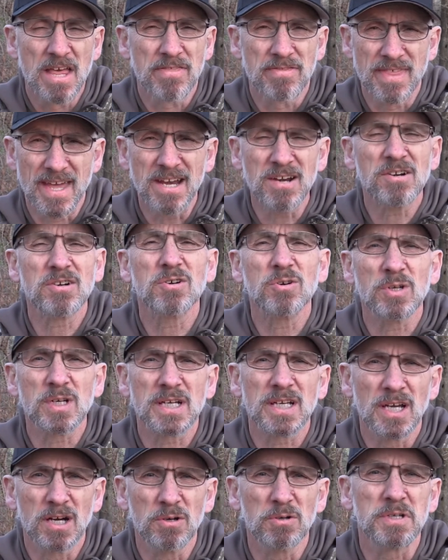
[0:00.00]
they're going to
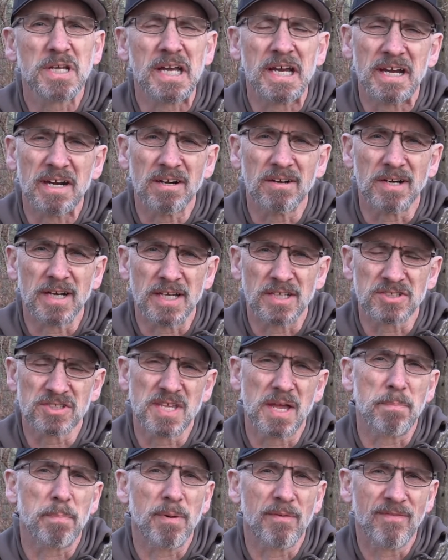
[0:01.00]
go to areas
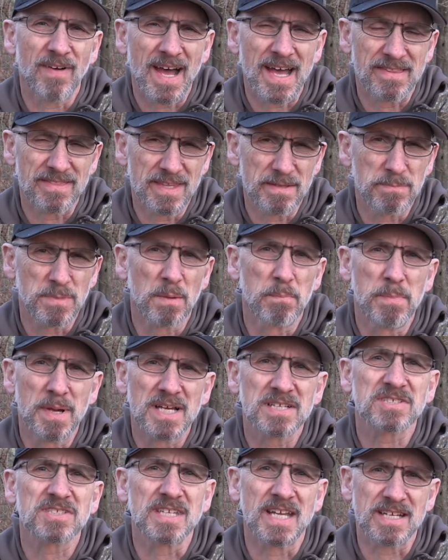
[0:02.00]
that provide them the
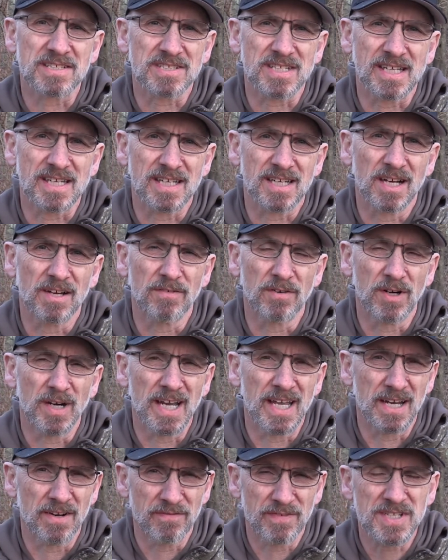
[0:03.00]
best nesting cover.
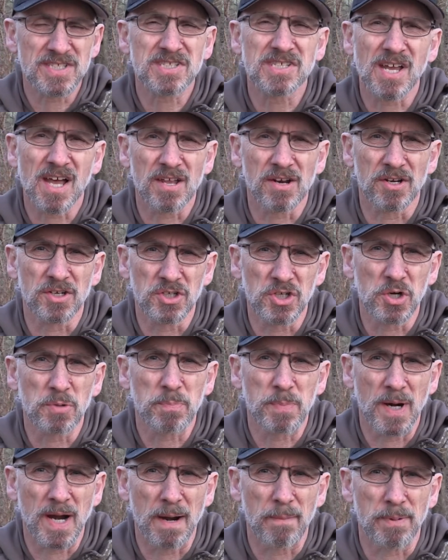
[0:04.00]
And if it's not on your
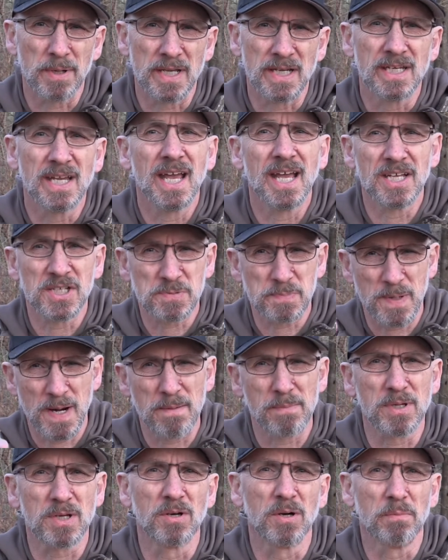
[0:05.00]
property, it's
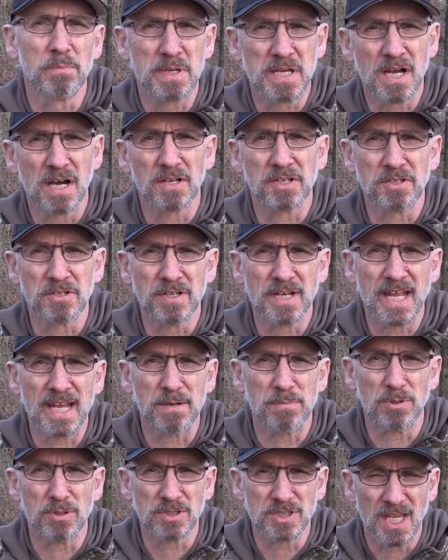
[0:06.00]
probably going to be on your
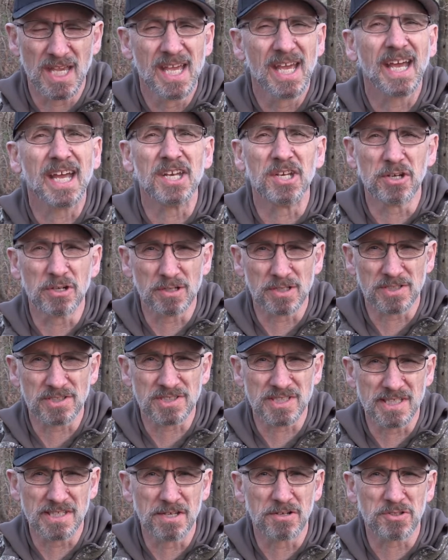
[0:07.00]
neighbors, and you're going to
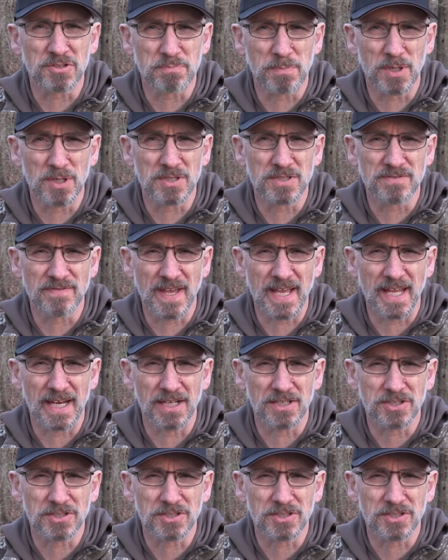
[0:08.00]
see those birds vanish.